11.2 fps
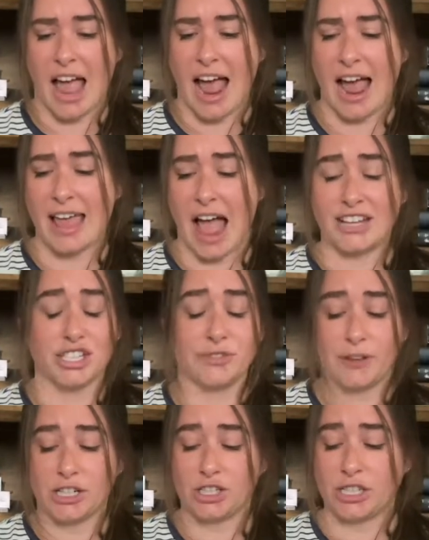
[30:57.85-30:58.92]
I just
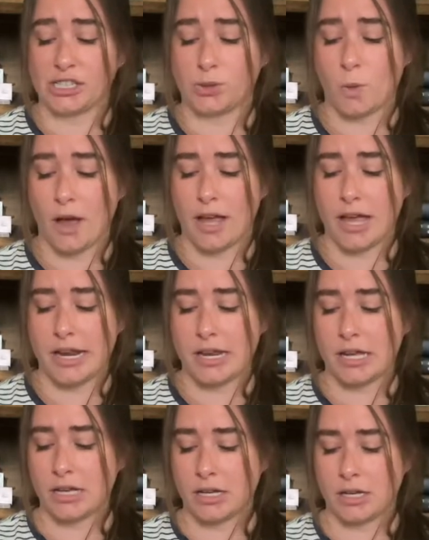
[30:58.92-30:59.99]
finished this
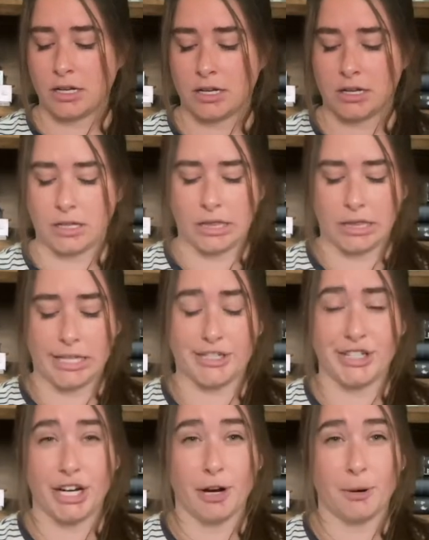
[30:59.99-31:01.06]
one
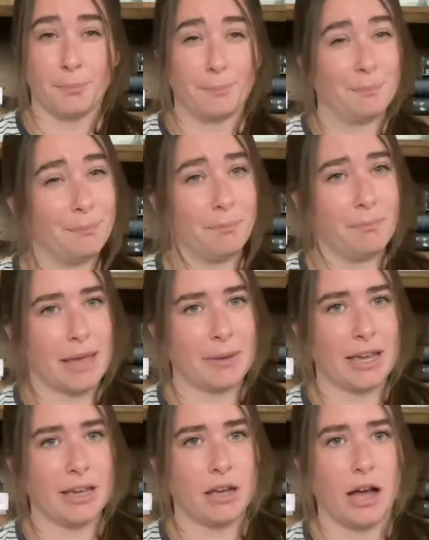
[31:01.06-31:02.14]
this year,
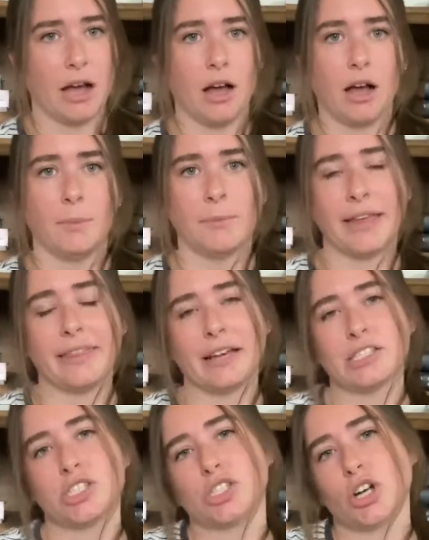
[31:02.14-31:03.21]
maybe. I think I
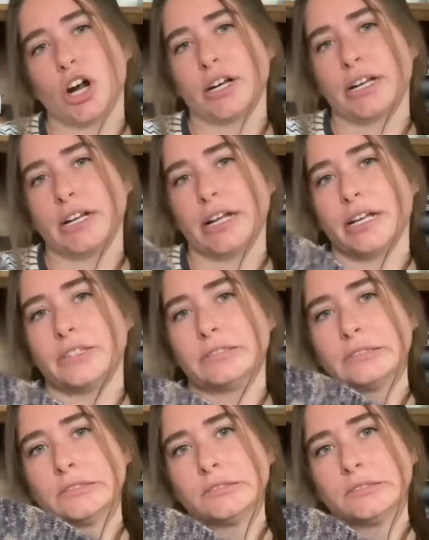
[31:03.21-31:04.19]
started it,